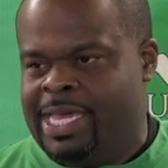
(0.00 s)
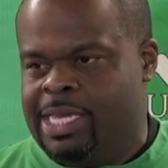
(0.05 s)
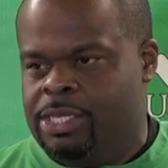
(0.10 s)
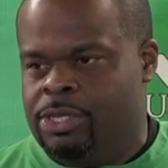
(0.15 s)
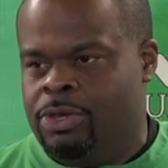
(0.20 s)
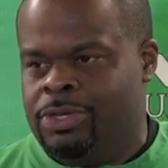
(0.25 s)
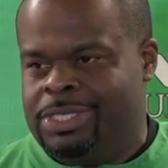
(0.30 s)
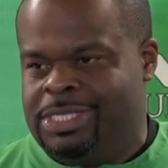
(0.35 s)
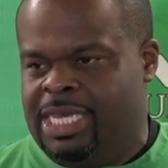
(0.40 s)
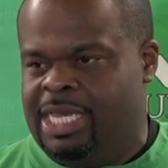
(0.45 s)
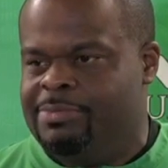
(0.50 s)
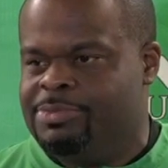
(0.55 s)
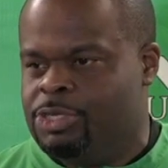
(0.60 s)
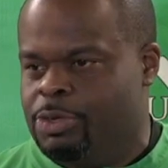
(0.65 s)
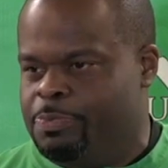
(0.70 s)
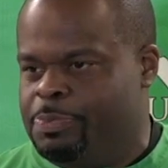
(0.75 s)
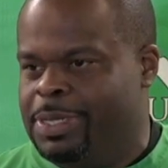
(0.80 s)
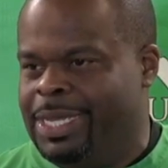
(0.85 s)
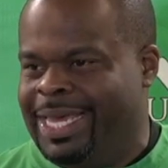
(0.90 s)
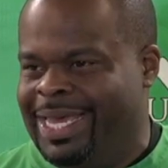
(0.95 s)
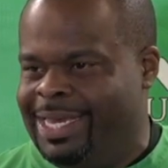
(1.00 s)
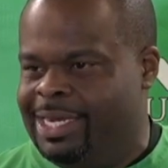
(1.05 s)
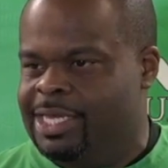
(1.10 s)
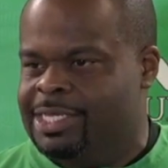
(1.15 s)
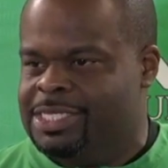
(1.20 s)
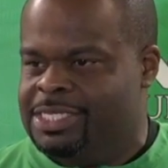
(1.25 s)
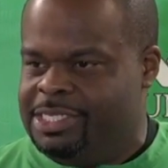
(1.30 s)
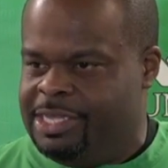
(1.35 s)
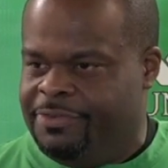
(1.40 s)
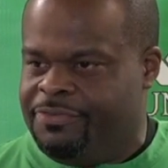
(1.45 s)
and look. Teams are playing
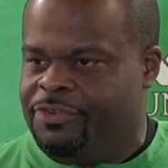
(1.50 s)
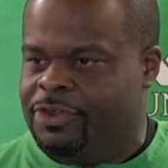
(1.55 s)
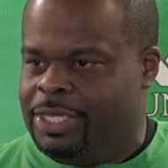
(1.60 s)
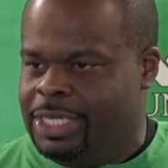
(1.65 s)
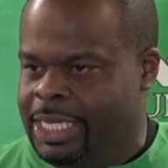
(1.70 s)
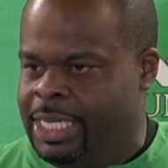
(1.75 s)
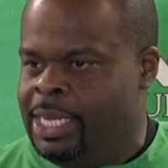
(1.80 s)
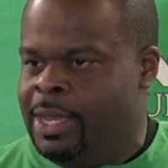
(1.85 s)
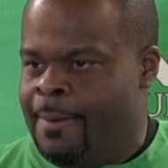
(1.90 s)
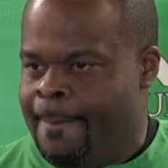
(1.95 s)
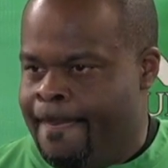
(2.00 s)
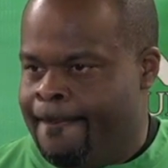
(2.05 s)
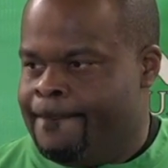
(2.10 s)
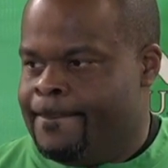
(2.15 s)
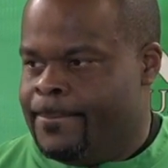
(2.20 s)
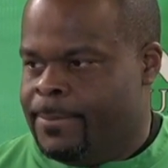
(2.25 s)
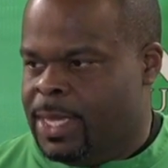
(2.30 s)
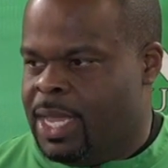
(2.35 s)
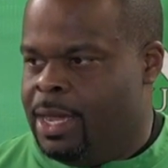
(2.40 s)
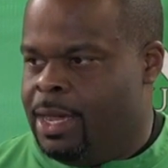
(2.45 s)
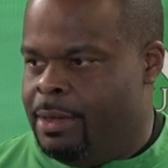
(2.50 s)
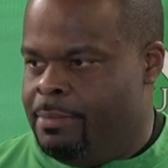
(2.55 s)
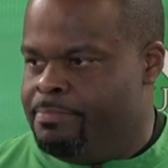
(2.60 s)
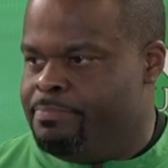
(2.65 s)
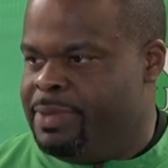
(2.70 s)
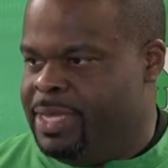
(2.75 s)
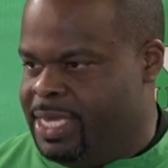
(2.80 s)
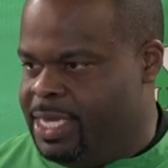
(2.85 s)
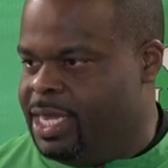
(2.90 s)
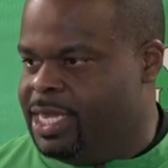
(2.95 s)
us differently
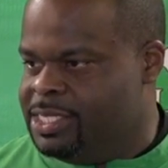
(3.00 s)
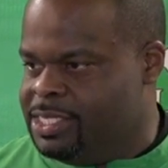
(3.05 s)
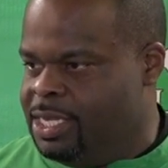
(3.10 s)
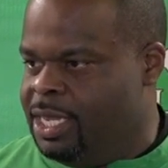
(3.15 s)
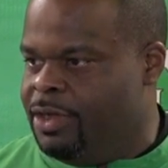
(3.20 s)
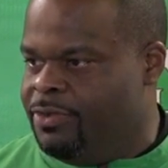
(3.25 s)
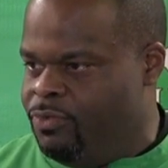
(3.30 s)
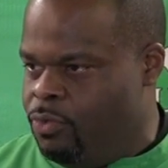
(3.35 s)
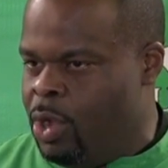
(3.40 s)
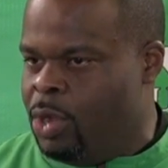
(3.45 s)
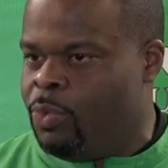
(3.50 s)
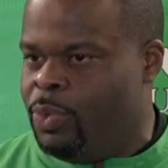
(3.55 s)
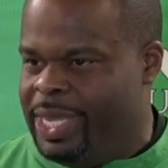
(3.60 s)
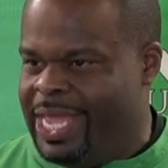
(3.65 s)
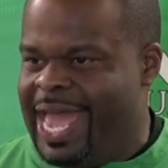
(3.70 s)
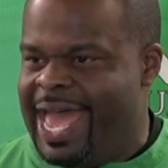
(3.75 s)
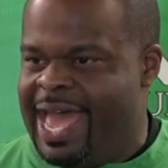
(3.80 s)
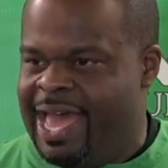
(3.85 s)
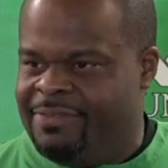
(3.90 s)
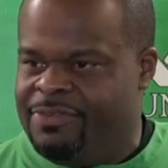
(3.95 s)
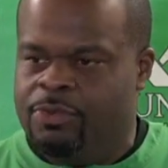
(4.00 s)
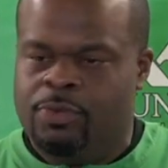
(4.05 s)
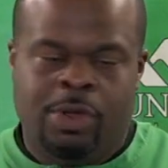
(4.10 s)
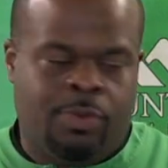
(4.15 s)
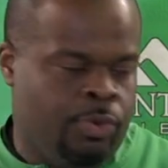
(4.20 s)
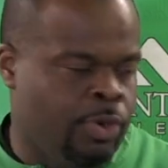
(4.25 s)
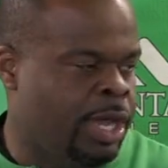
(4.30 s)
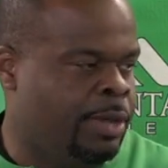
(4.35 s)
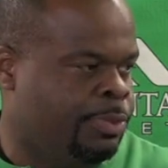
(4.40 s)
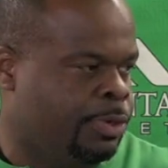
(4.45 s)
because of what we have and what
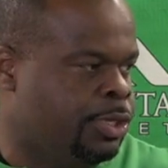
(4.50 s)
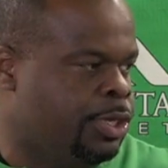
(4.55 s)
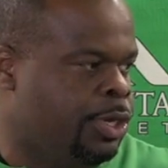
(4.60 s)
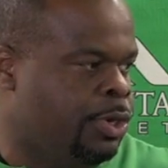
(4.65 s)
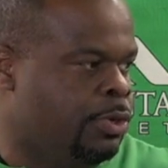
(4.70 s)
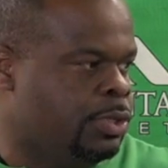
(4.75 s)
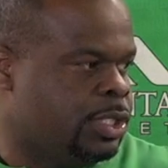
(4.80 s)
we're able to do.